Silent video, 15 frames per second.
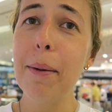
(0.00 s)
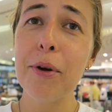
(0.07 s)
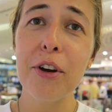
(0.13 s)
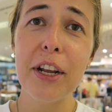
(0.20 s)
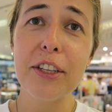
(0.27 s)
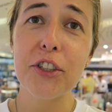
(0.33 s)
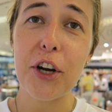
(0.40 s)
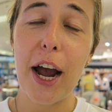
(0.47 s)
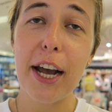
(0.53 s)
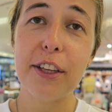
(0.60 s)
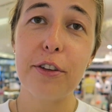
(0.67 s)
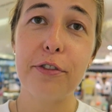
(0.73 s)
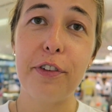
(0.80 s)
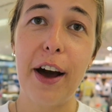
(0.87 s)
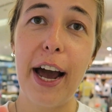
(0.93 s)
I'm gonna try
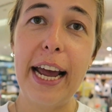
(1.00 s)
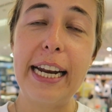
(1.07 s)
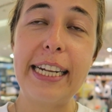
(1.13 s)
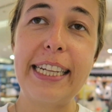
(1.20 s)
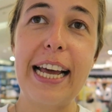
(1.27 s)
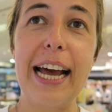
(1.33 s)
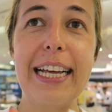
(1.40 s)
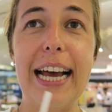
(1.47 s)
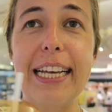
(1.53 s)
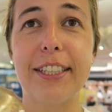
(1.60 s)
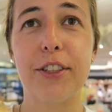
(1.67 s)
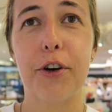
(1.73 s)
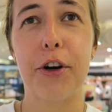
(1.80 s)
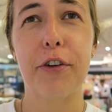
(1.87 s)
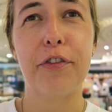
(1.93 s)
to find a
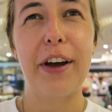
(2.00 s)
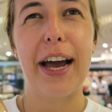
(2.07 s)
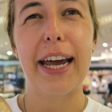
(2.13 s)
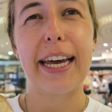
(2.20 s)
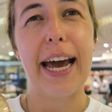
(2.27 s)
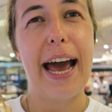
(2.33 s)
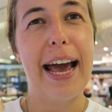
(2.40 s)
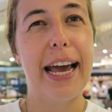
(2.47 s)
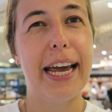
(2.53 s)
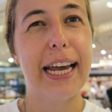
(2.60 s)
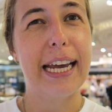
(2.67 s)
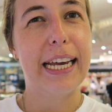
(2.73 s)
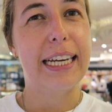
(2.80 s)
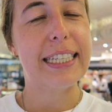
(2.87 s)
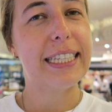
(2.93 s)
sort of like
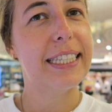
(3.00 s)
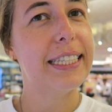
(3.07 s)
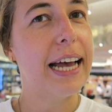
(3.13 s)
a